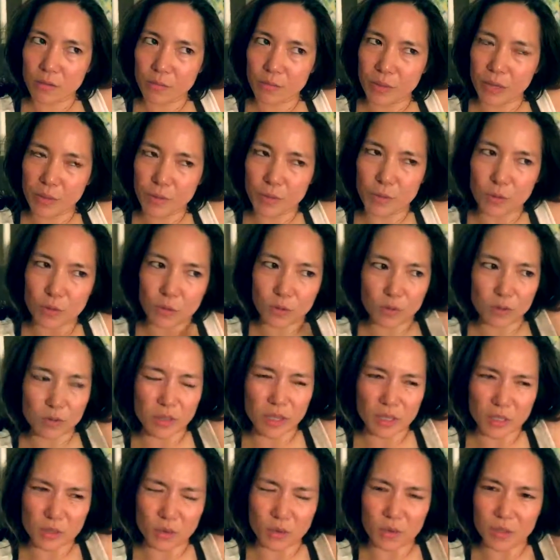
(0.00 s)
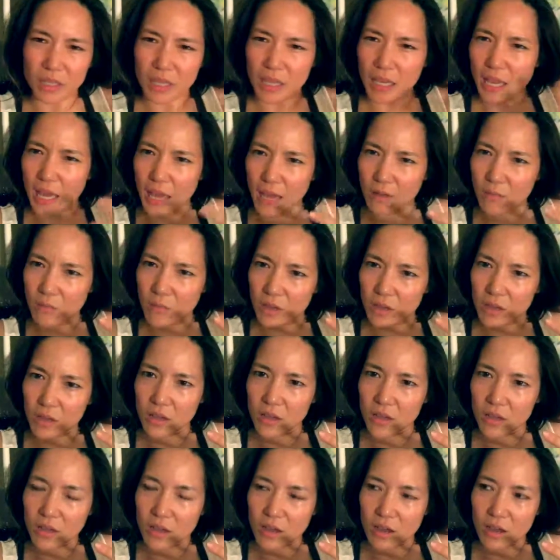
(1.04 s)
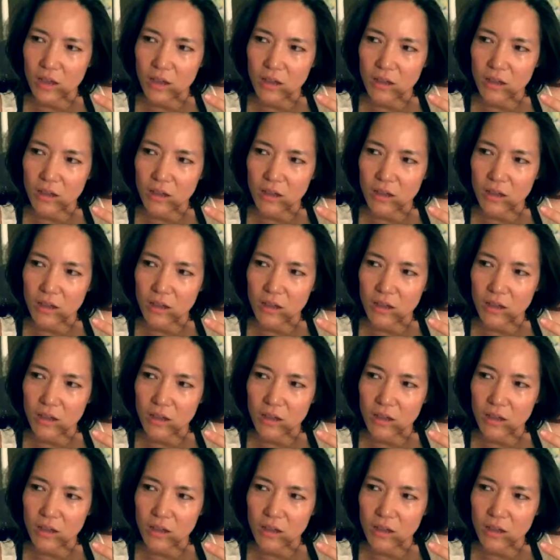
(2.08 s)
people that don't really get me,